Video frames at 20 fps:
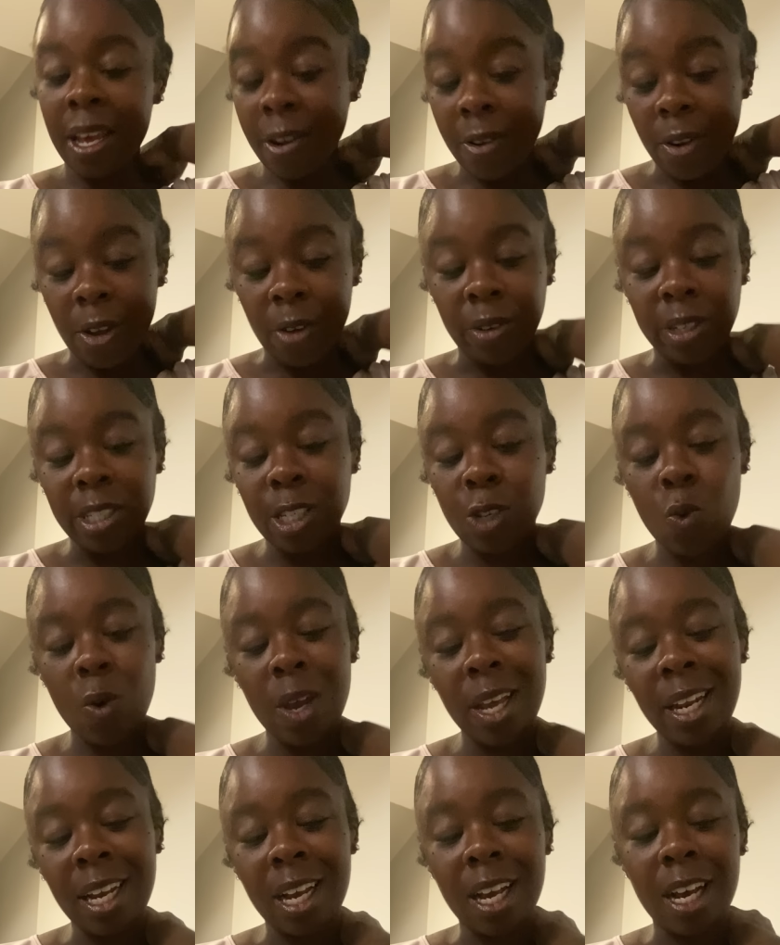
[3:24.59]
Now, this
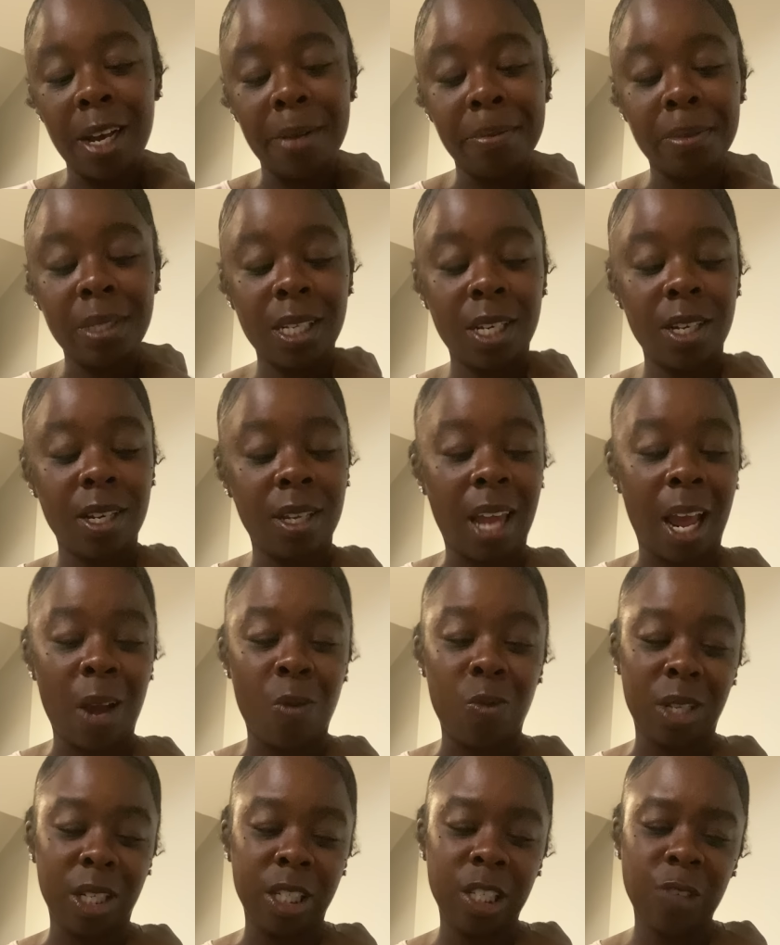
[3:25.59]
Queen of Cups could, like,
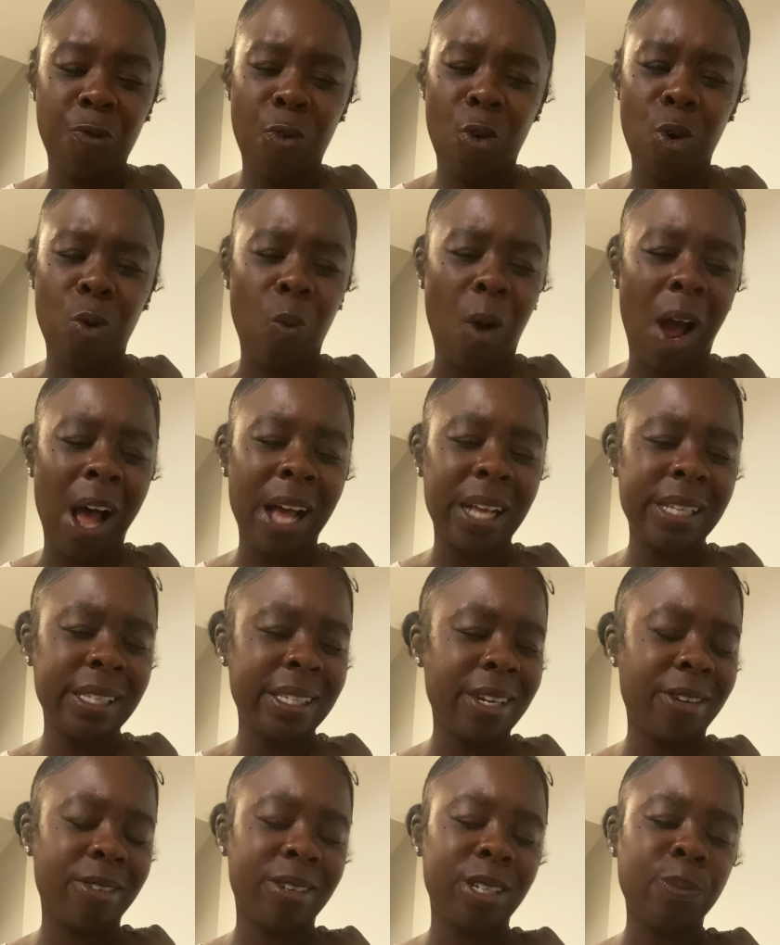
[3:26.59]
with this Four Wands
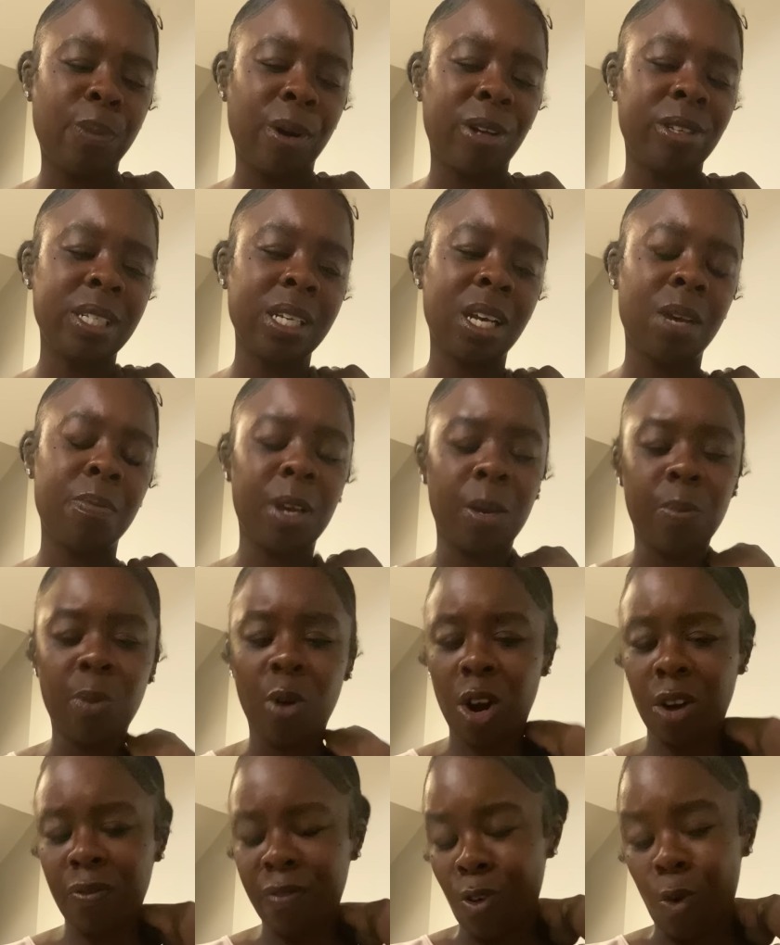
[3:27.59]
here, this person could be a
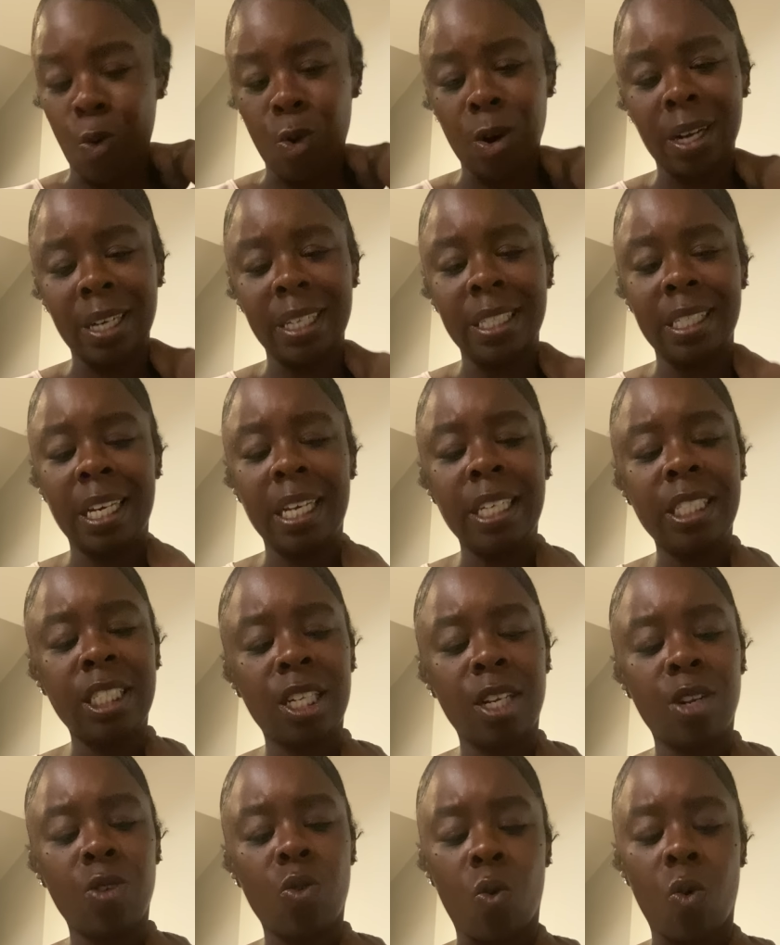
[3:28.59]
part of an
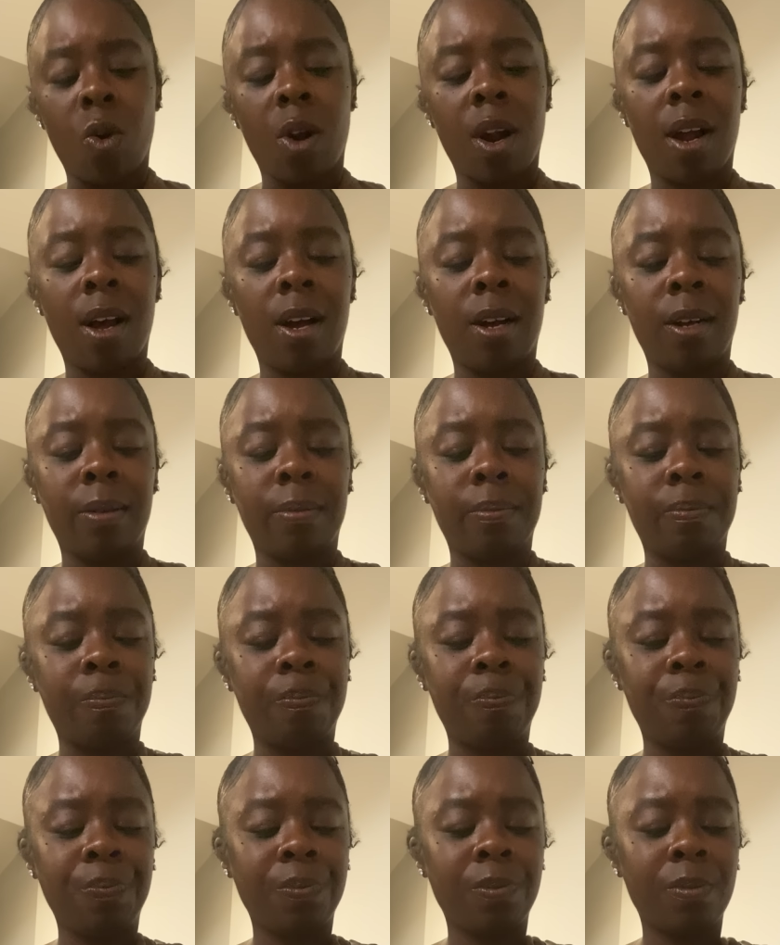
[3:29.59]
organization or, um,
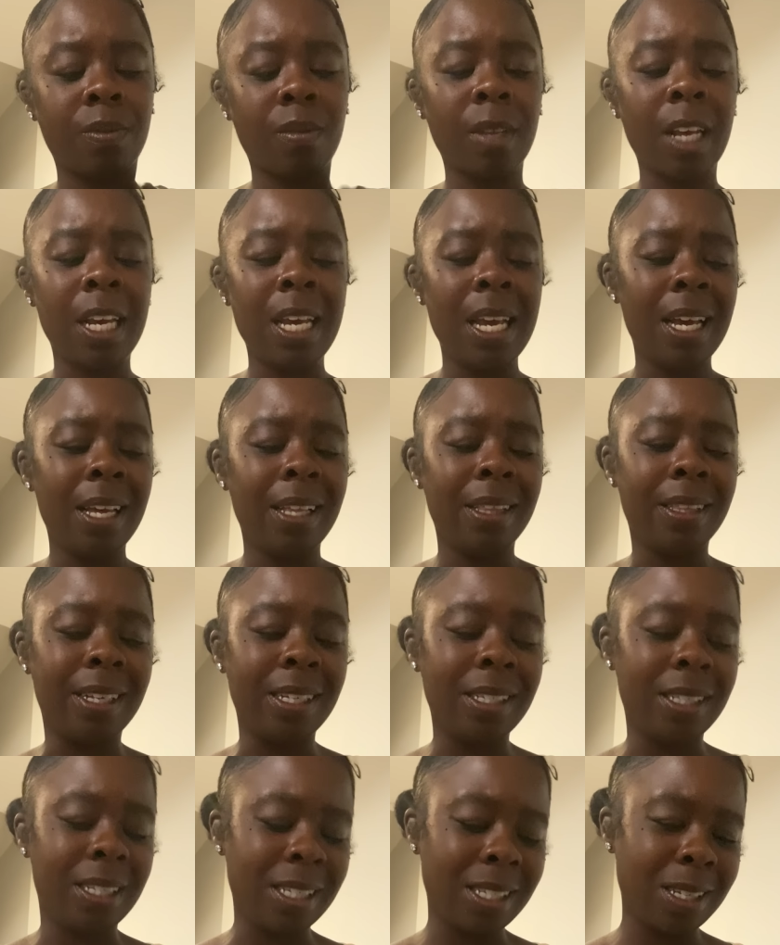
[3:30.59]

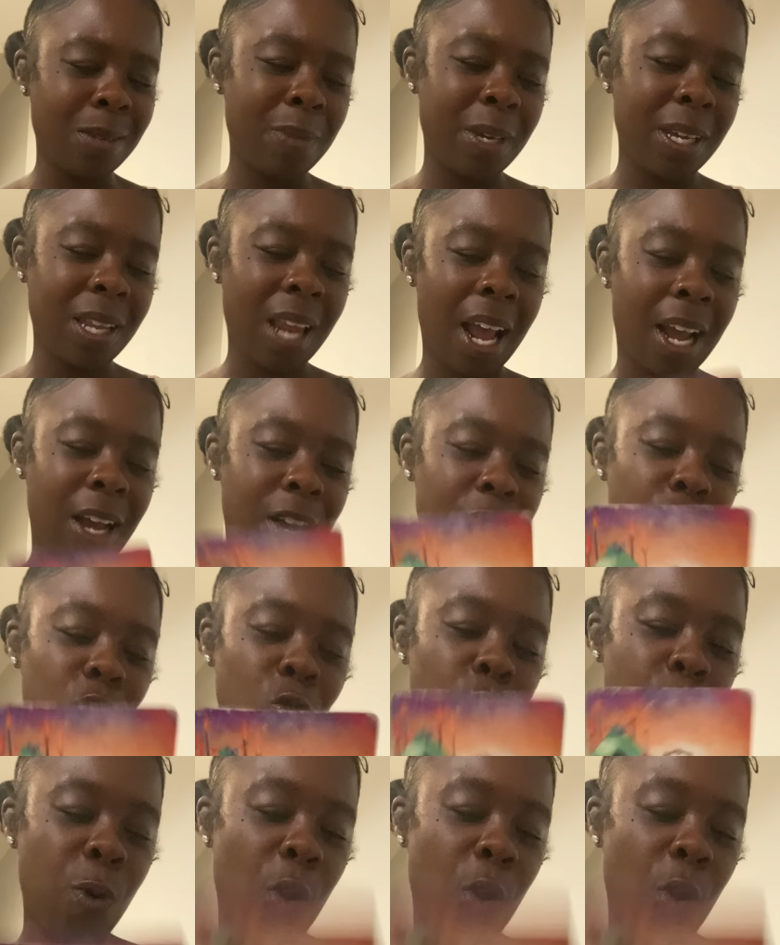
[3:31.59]
this could be like a group